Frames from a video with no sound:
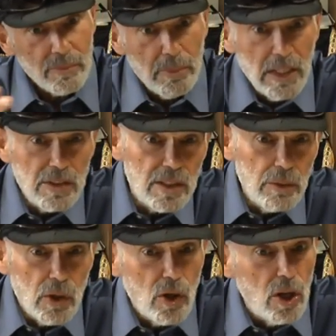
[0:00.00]
basically
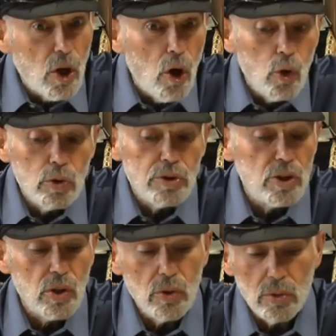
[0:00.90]
we are all old
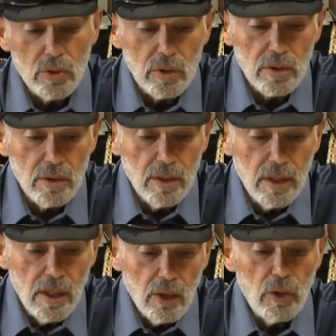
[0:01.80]
souls.
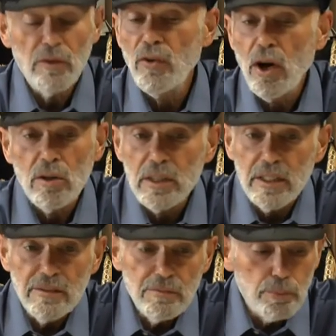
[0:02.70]
We have all
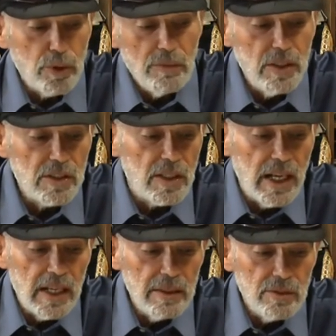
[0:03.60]
lived previous
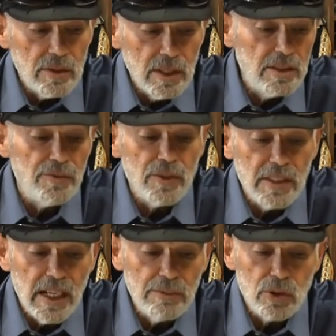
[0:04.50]
lives at different
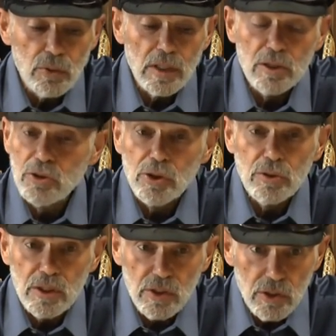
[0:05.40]
times throughout our
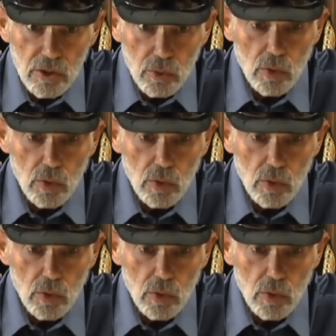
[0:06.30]
journeys in this